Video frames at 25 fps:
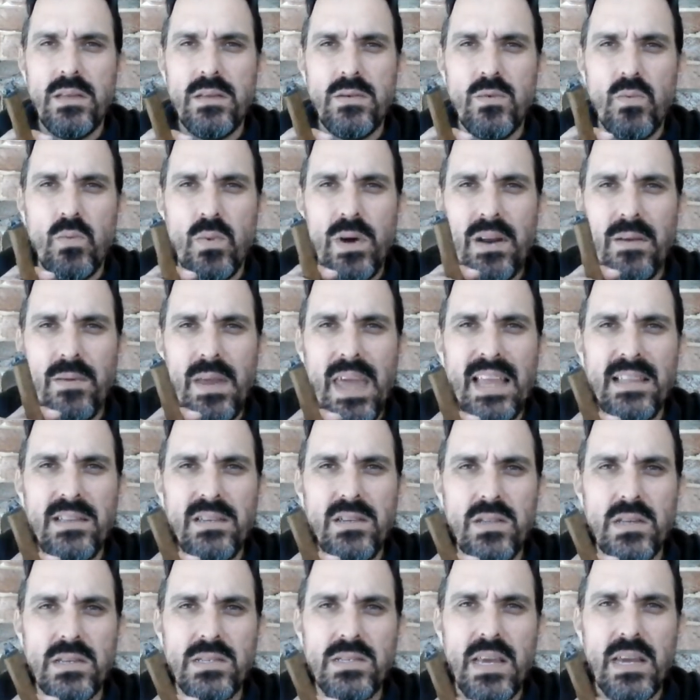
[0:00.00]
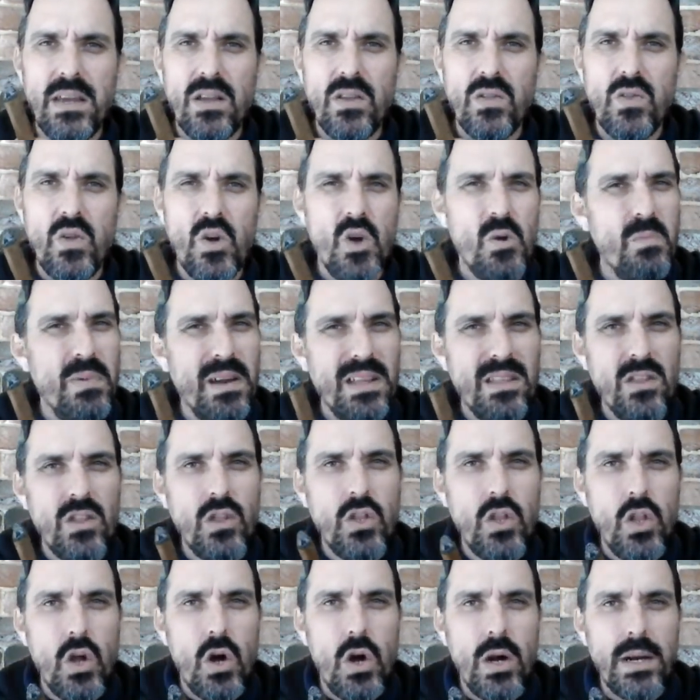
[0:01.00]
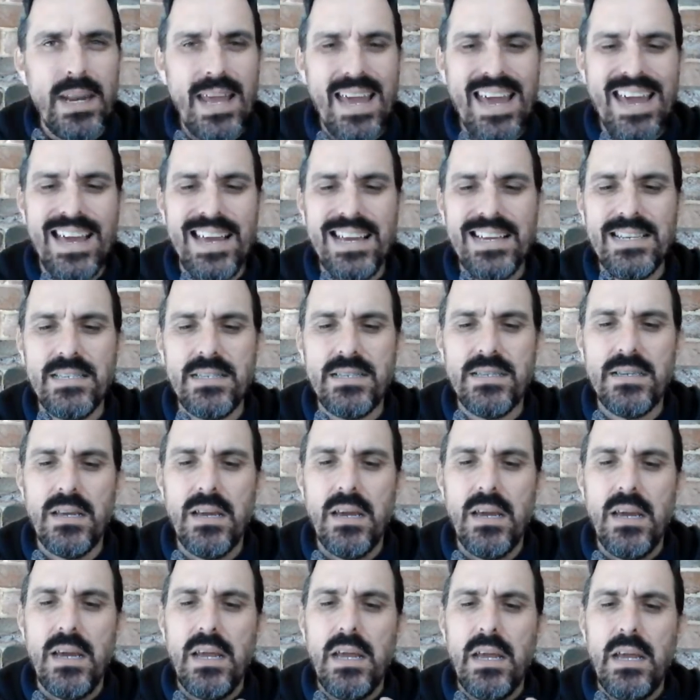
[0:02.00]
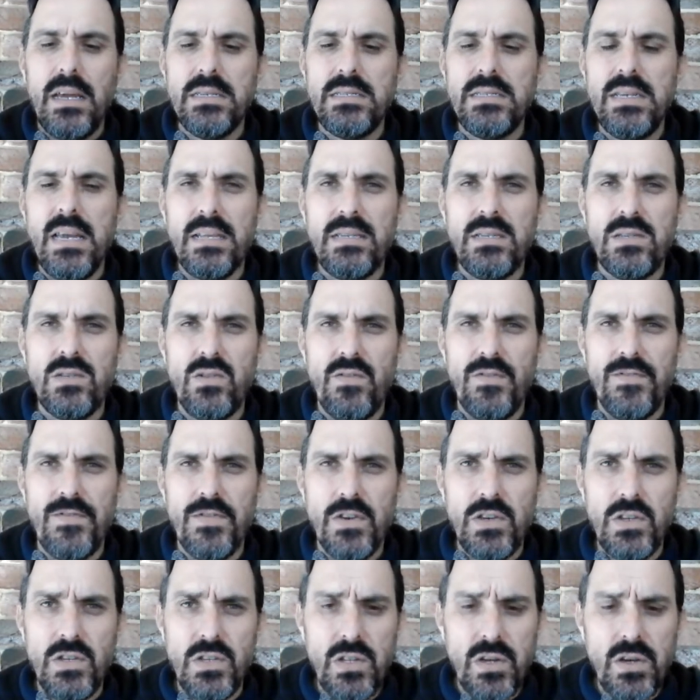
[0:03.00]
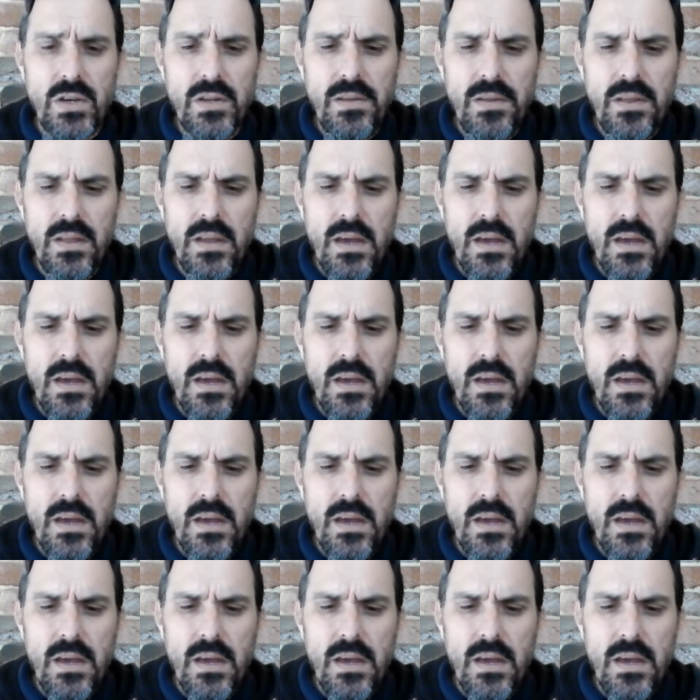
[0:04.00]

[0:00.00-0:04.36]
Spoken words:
when it entered the second third, but not as intense as the first third.